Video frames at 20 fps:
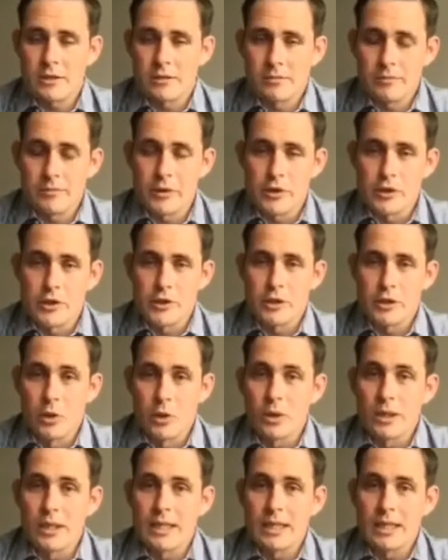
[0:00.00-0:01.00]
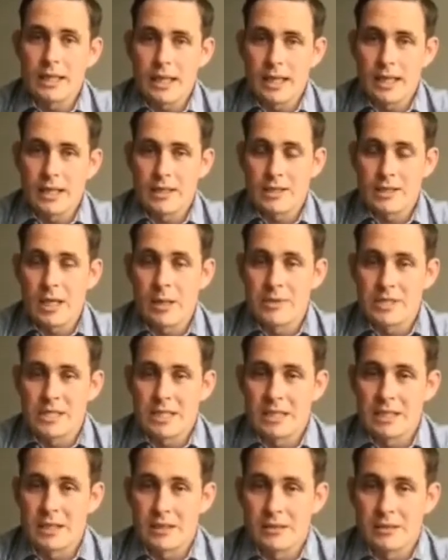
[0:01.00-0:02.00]
produced locally to
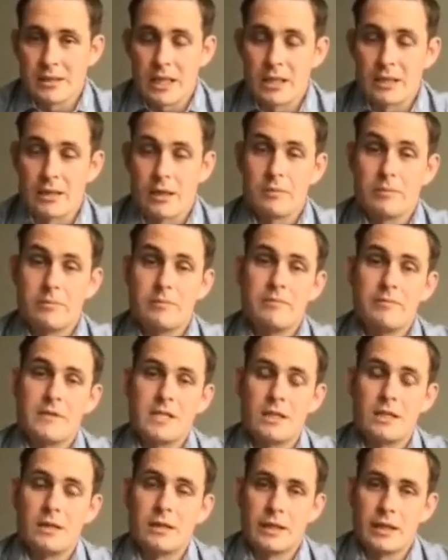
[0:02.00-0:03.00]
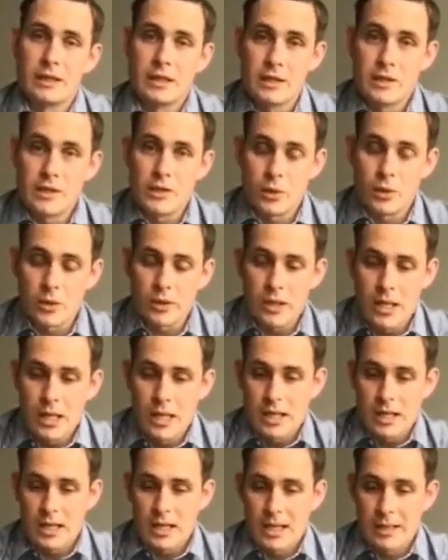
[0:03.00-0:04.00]
Aberdeen in our facility in Kintour
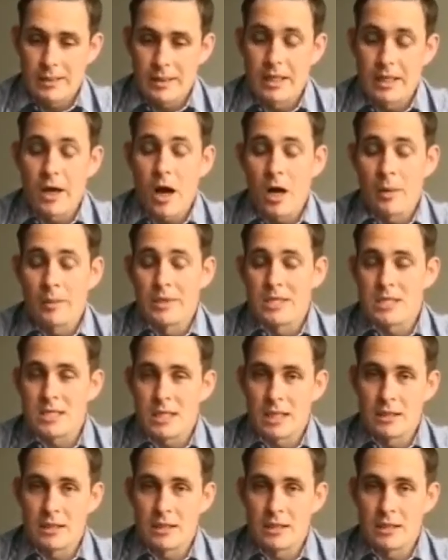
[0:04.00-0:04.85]
in carbon steel